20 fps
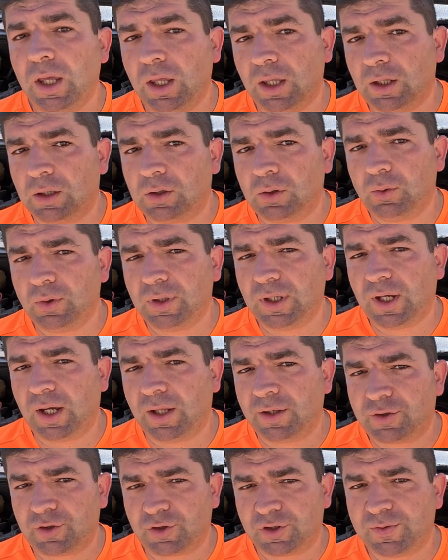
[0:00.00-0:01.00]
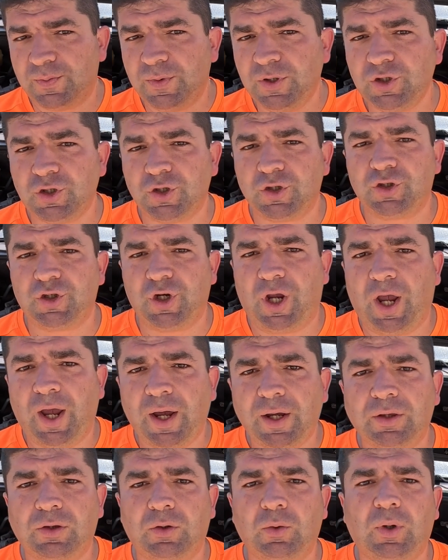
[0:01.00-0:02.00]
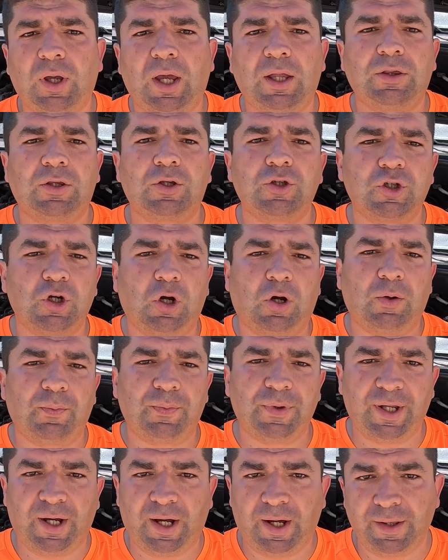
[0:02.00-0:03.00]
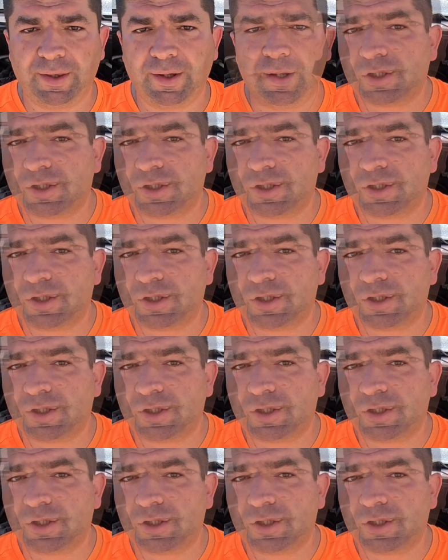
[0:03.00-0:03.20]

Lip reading: including a transmission jack, to get the job done.